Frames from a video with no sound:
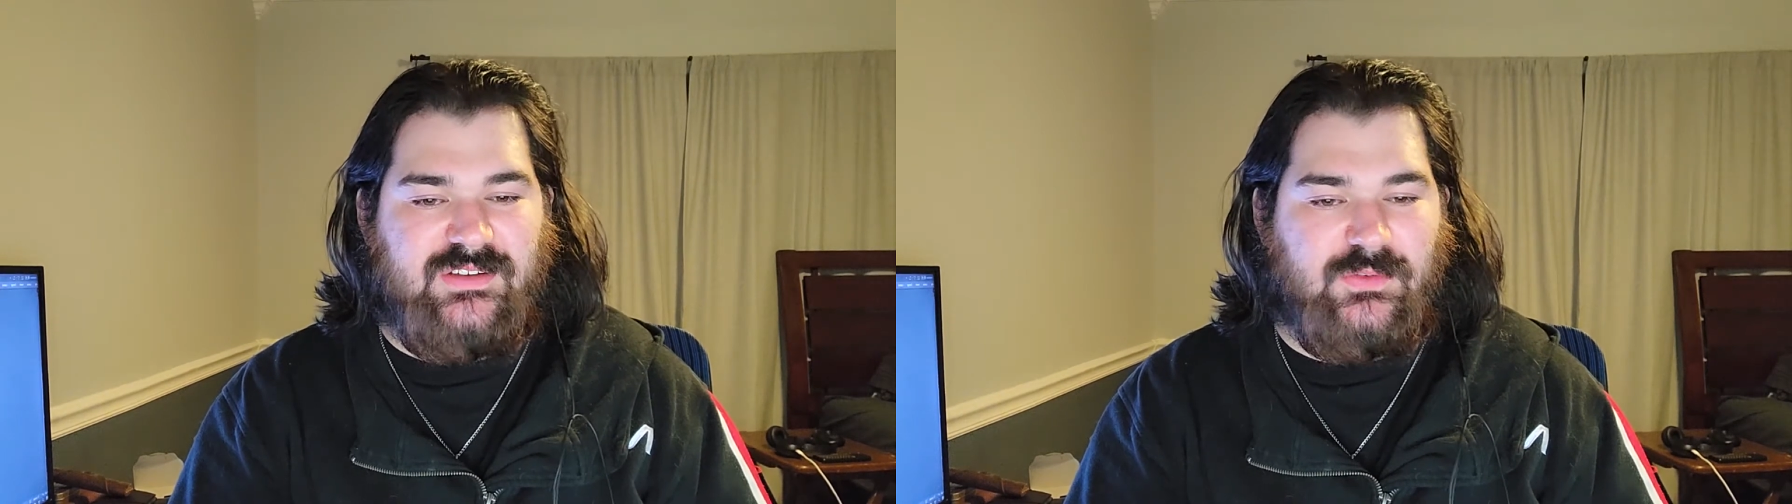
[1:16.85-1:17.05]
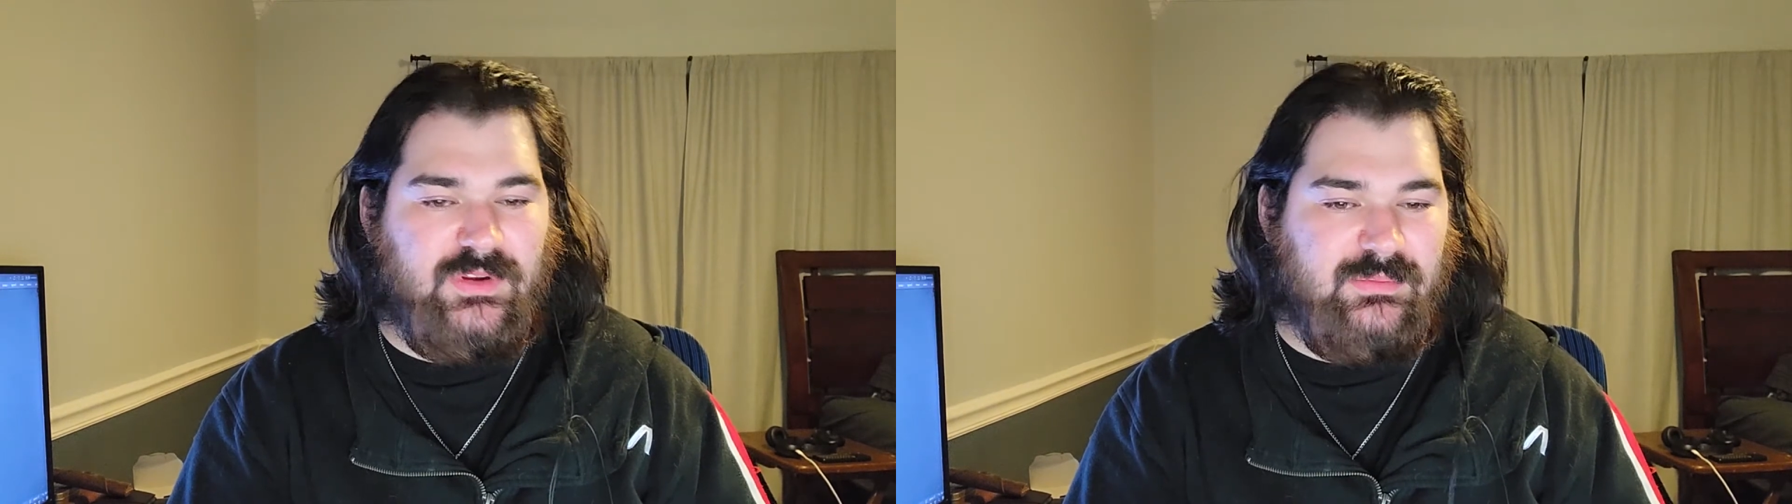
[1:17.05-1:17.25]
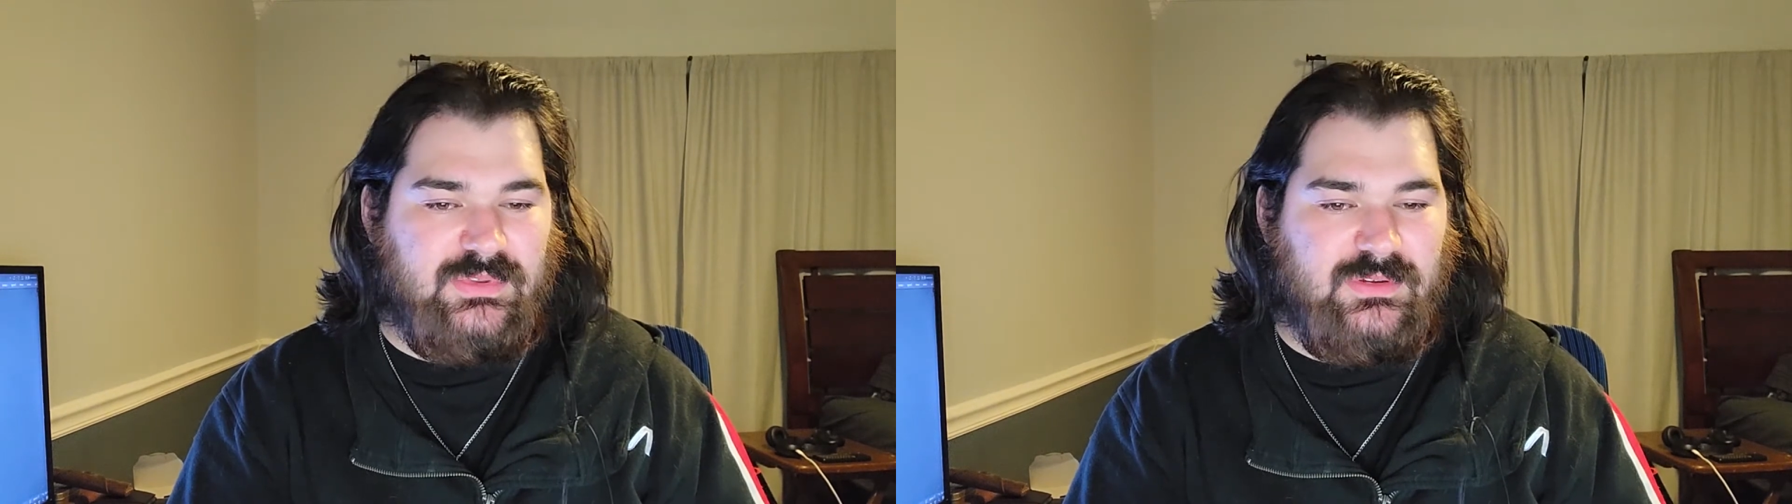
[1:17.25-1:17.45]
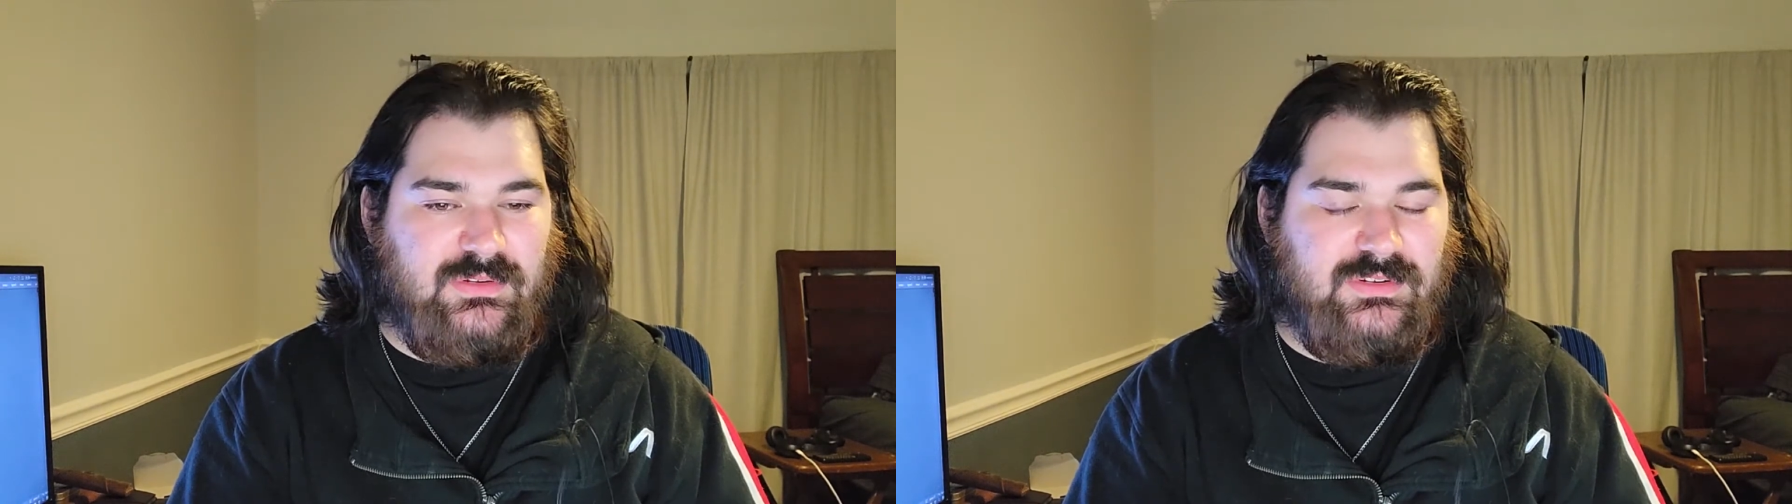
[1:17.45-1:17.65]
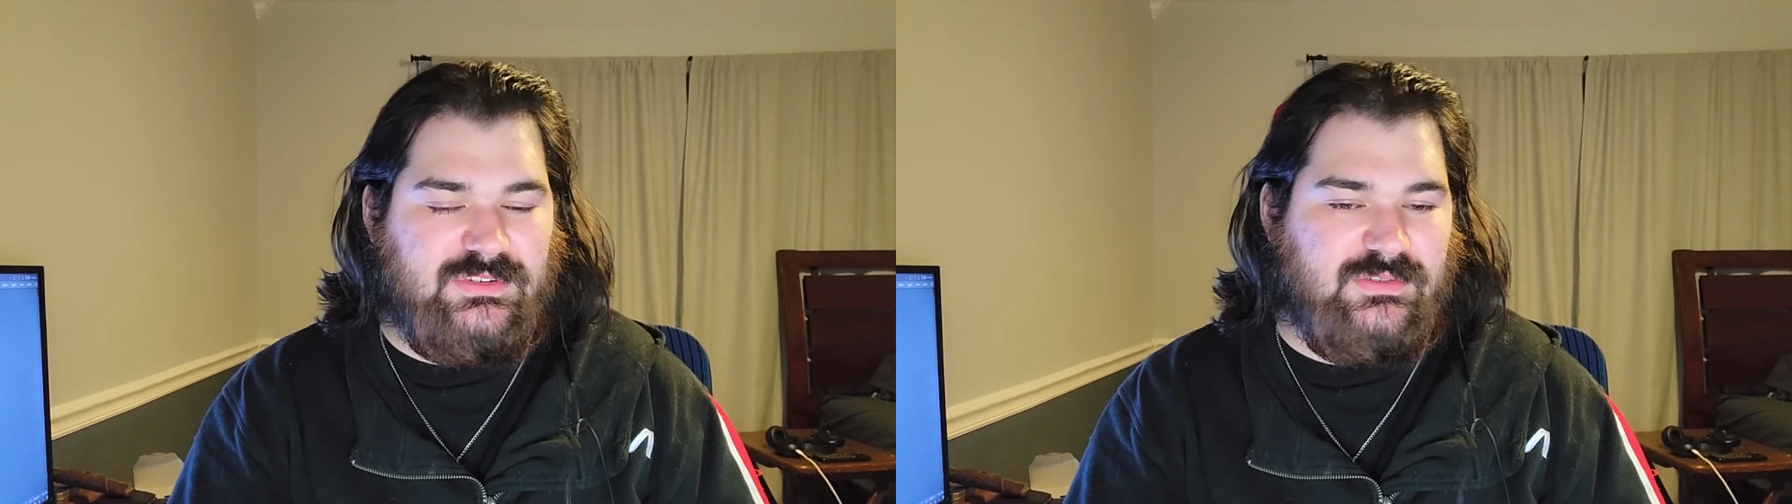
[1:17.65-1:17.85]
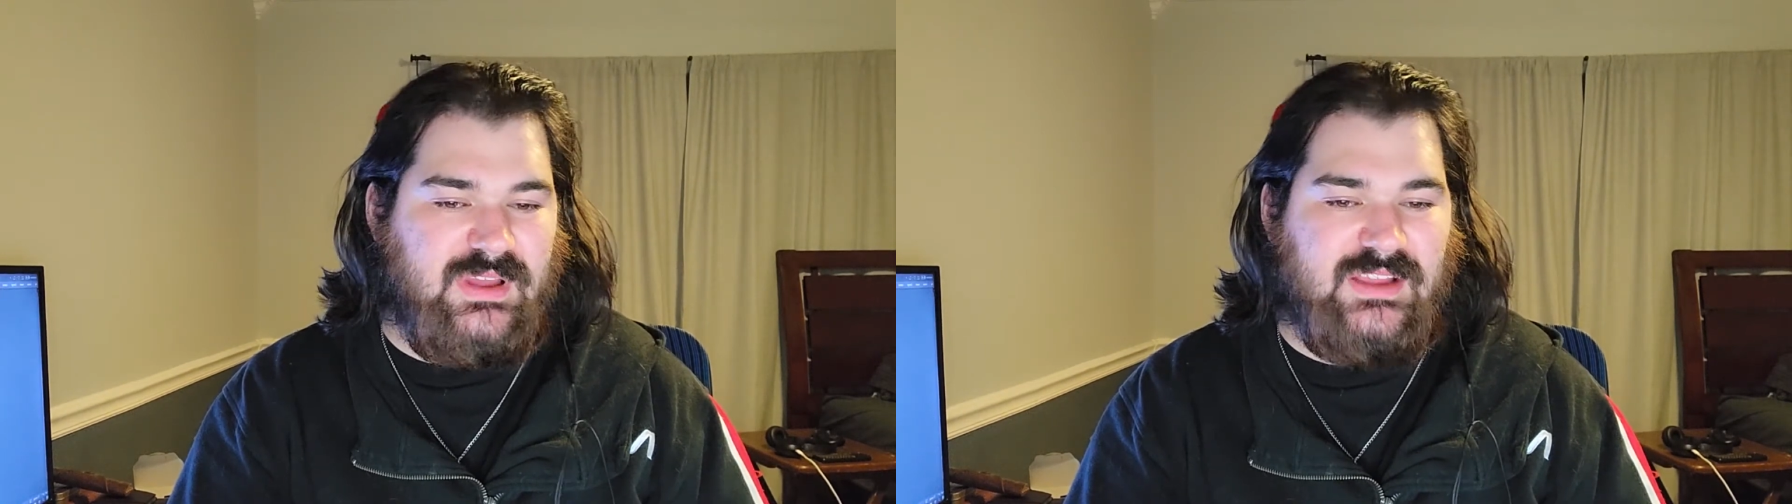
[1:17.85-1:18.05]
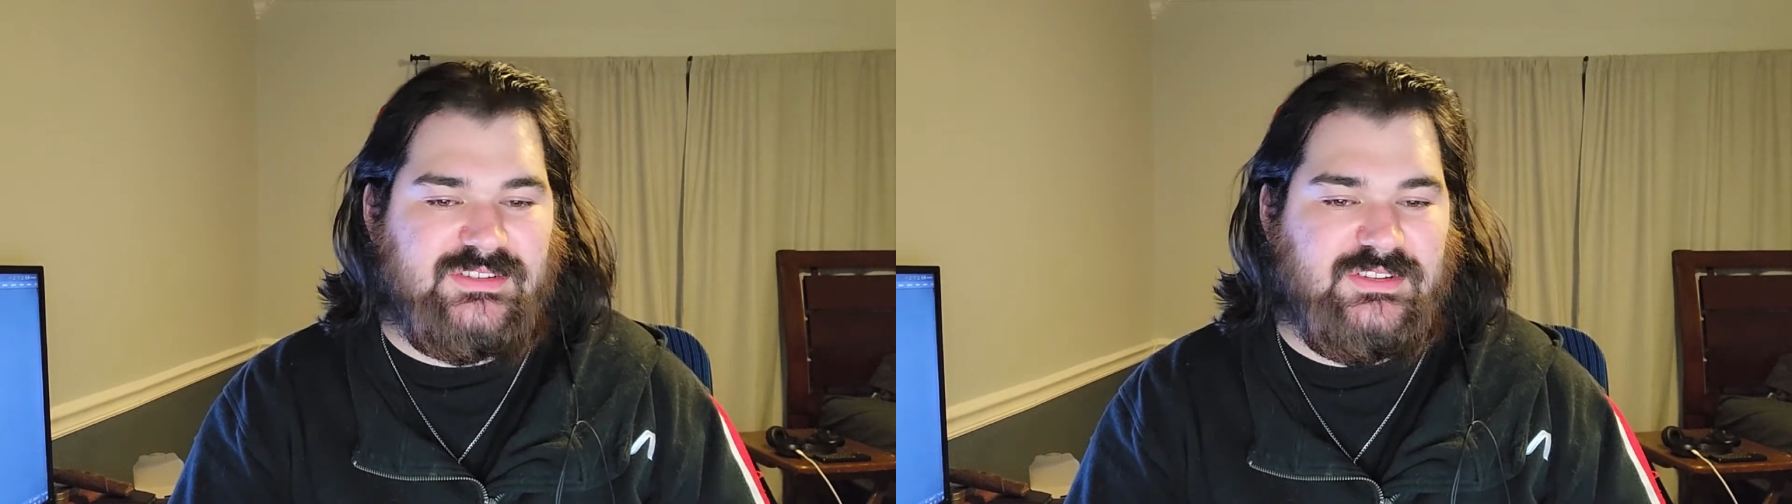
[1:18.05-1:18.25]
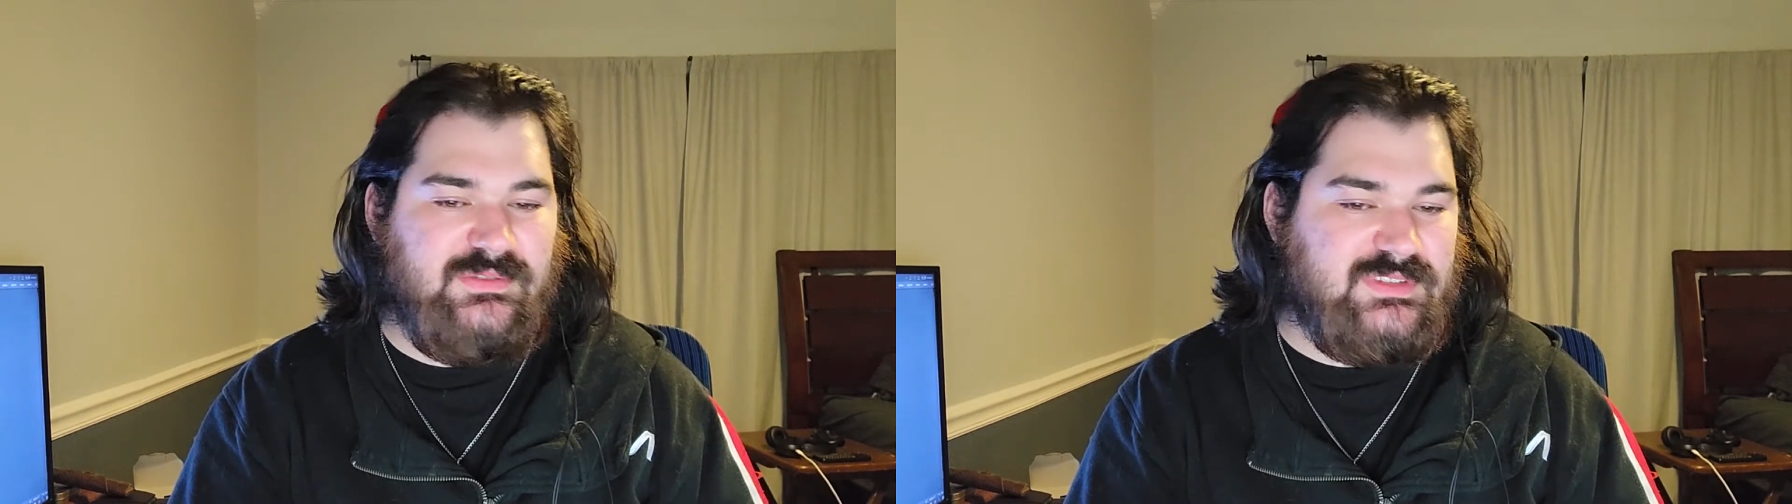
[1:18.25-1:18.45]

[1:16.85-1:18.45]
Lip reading: for a computer to execute